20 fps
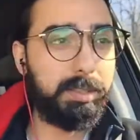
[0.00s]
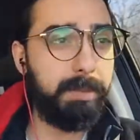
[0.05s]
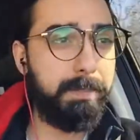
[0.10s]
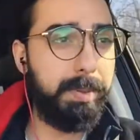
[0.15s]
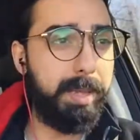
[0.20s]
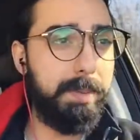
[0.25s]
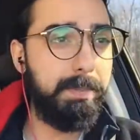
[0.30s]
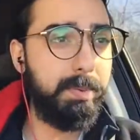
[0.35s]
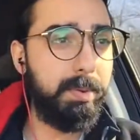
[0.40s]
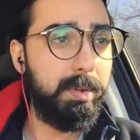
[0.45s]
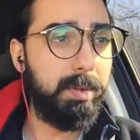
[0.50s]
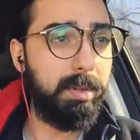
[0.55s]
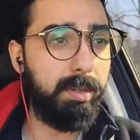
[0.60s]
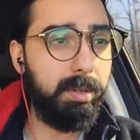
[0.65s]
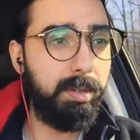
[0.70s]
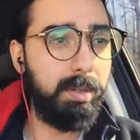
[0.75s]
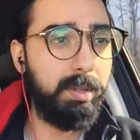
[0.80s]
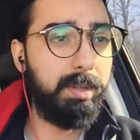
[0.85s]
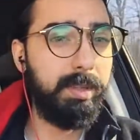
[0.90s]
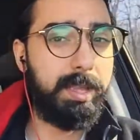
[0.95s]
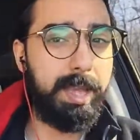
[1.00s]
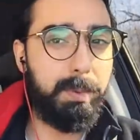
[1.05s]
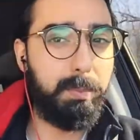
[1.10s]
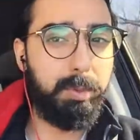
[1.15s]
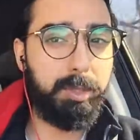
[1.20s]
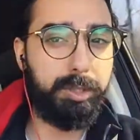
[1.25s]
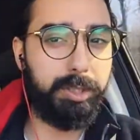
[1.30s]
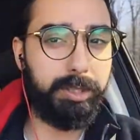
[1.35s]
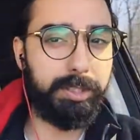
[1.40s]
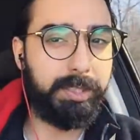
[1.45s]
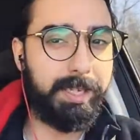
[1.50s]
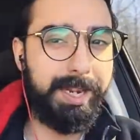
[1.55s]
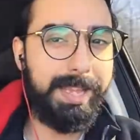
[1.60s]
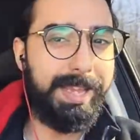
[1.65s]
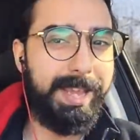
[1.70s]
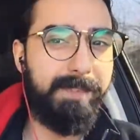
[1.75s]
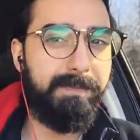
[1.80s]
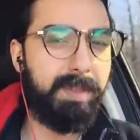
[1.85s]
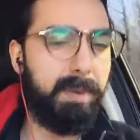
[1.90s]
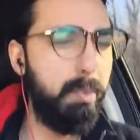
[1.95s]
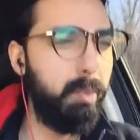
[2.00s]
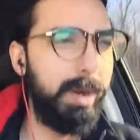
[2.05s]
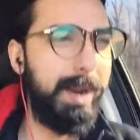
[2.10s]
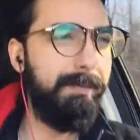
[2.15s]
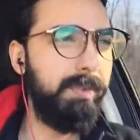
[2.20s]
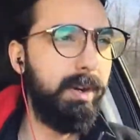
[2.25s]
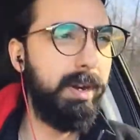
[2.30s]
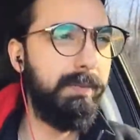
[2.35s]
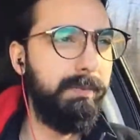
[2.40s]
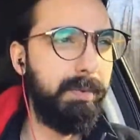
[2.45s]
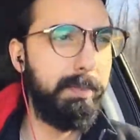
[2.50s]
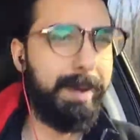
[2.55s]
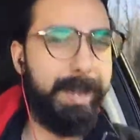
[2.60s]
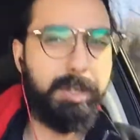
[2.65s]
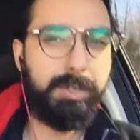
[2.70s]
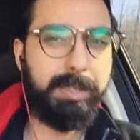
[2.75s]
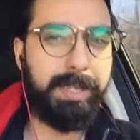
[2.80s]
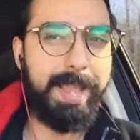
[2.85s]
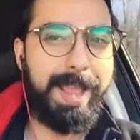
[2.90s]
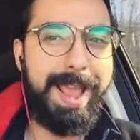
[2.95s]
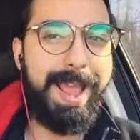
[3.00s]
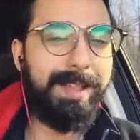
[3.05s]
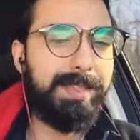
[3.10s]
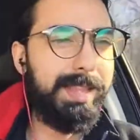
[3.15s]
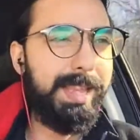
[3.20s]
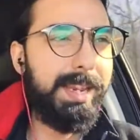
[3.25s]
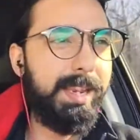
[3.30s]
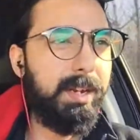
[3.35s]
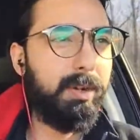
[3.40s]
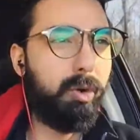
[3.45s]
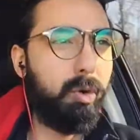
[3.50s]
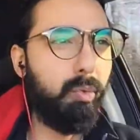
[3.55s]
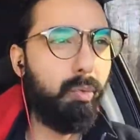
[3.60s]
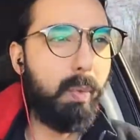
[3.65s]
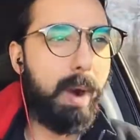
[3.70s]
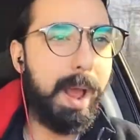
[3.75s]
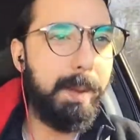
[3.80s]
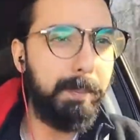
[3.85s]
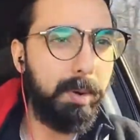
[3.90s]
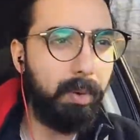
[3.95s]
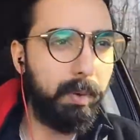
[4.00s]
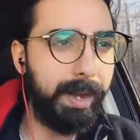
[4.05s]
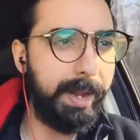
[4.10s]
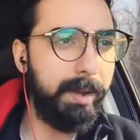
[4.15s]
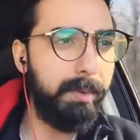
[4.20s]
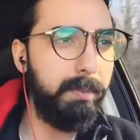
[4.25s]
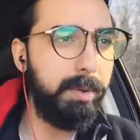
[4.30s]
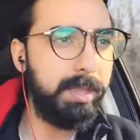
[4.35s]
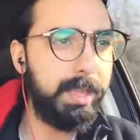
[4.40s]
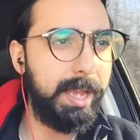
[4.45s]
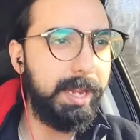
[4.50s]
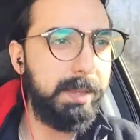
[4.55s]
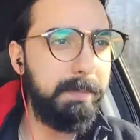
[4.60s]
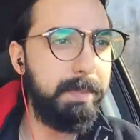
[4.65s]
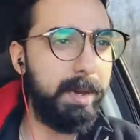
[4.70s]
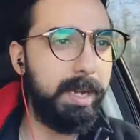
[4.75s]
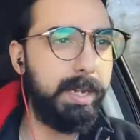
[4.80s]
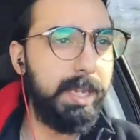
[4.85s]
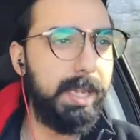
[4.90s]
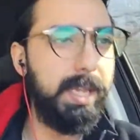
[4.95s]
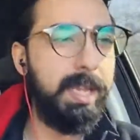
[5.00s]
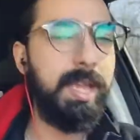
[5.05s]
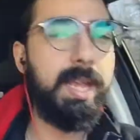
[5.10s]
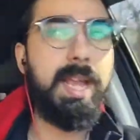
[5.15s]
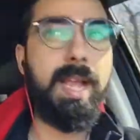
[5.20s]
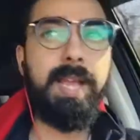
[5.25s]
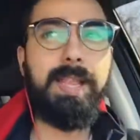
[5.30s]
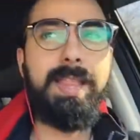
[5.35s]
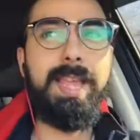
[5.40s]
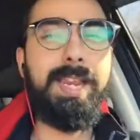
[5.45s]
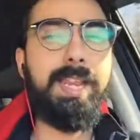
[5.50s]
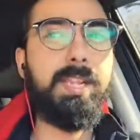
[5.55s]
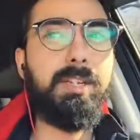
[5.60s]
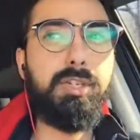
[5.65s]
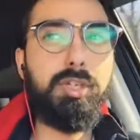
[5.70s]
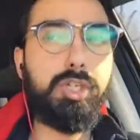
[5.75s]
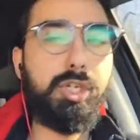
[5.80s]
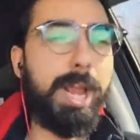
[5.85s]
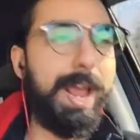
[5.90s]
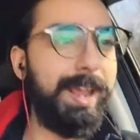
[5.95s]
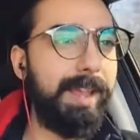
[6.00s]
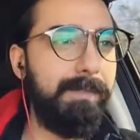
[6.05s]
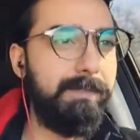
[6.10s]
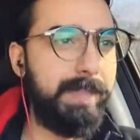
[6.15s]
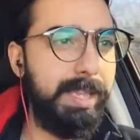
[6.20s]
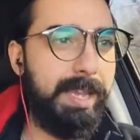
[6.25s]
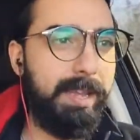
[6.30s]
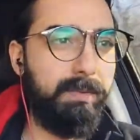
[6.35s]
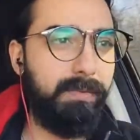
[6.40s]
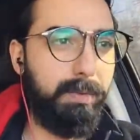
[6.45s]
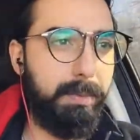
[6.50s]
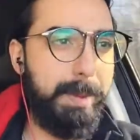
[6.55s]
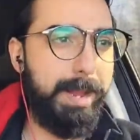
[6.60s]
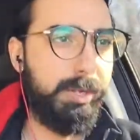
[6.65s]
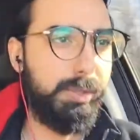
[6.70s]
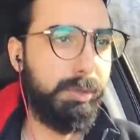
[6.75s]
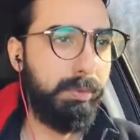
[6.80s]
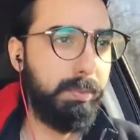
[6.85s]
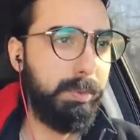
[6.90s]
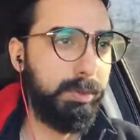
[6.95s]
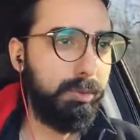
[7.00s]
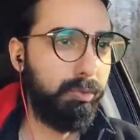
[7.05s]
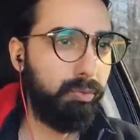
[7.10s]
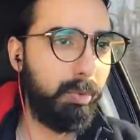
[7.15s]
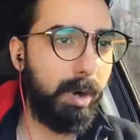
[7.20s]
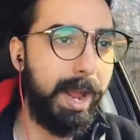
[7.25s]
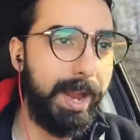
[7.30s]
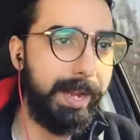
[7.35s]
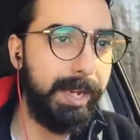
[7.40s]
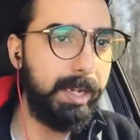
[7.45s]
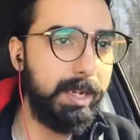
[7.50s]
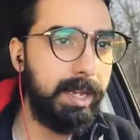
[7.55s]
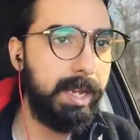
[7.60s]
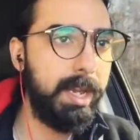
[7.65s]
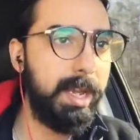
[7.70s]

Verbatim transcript: to people that were just going to give them whatever information they had, and they didn't corroborate with anybody. They didn't check if the information was right.